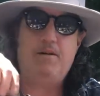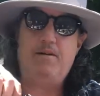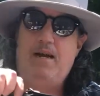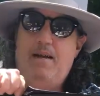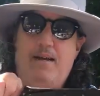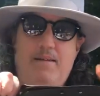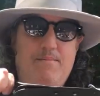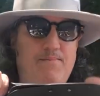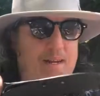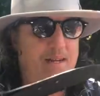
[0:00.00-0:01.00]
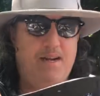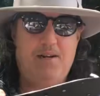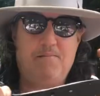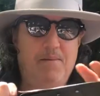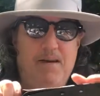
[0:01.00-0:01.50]
it. I
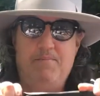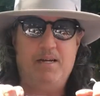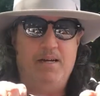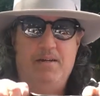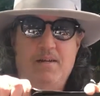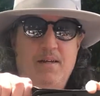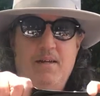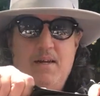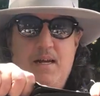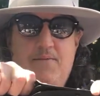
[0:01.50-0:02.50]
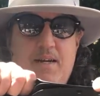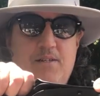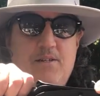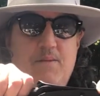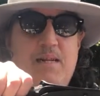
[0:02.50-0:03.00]
don't remember now. I've had
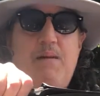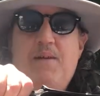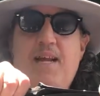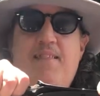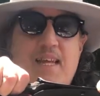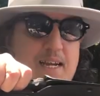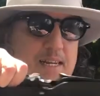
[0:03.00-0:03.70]
so many, but I think I